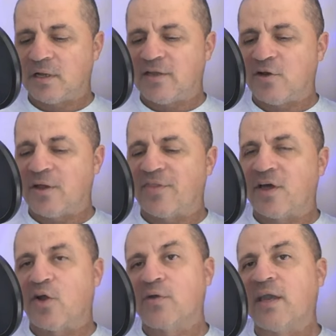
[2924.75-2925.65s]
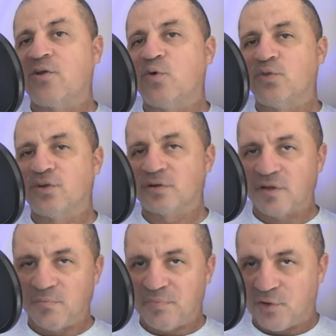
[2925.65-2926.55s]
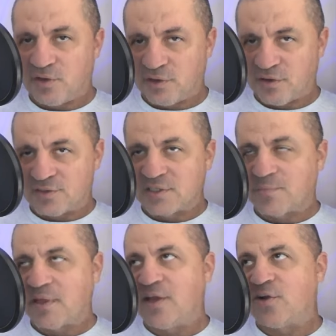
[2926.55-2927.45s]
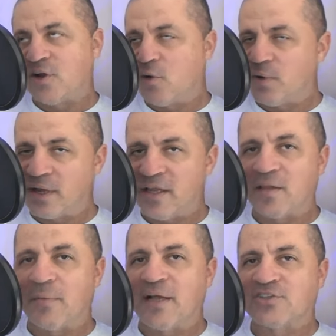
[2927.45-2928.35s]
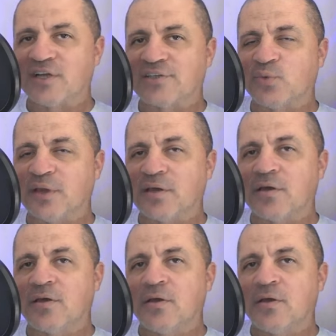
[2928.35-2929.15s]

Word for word: you know, I thought, okay, cool, they're going to build a little something here. No, we're getting the match next week.